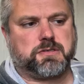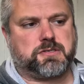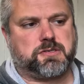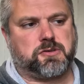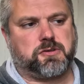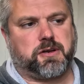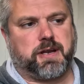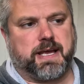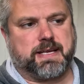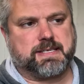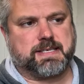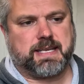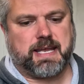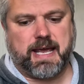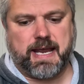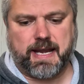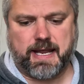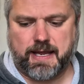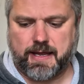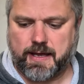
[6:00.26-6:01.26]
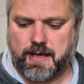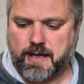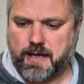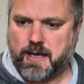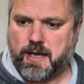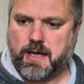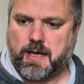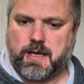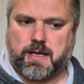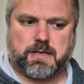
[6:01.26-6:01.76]
so they're nice and tidy.
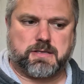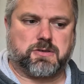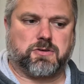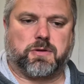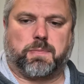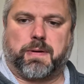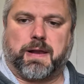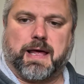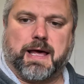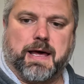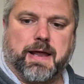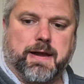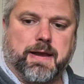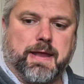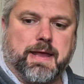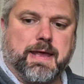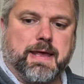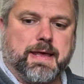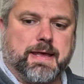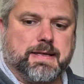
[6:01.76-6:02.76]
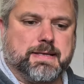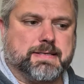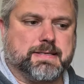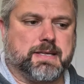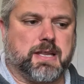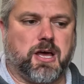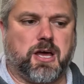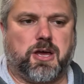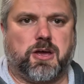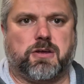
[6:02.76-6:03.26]
So the plan
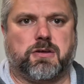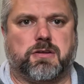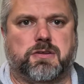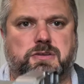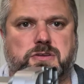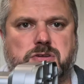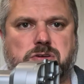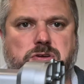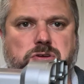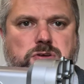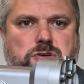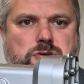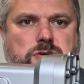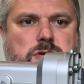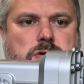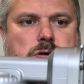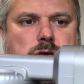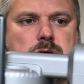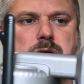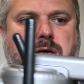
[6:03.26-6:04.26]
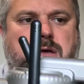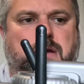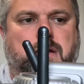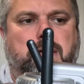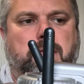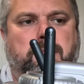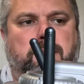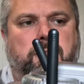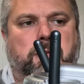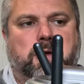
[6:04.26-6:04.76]
is now to
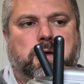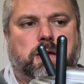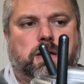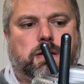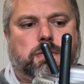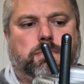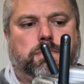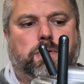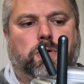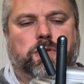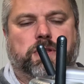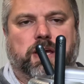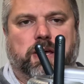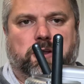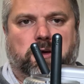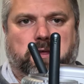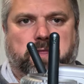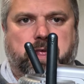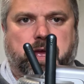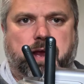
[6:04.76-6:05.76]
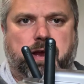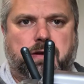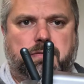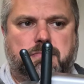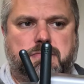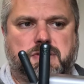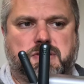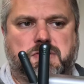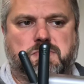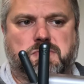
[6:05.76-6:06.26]
pull that on
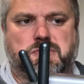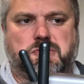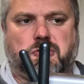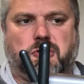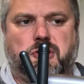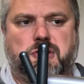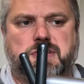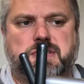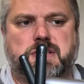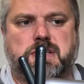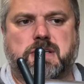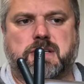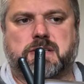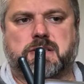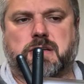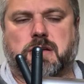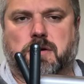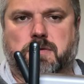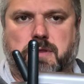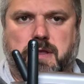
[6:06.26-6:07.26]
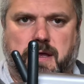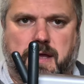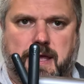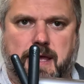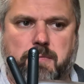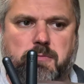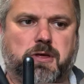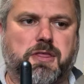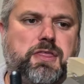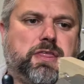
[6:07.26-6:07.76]
there just with screws that it
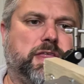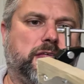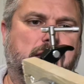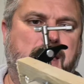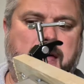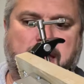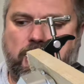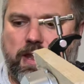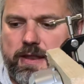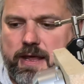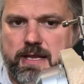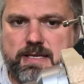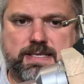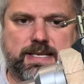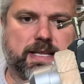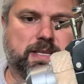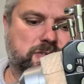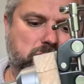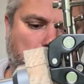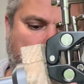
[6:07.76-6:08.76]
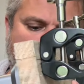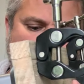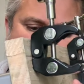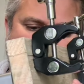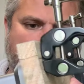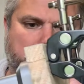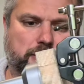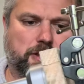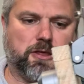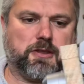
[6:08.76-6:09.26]
came with, and then stick the solar
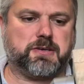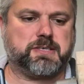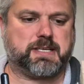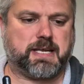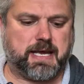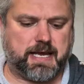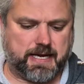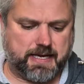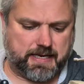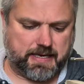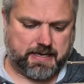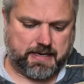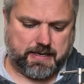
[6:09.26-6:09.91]
panel on the other side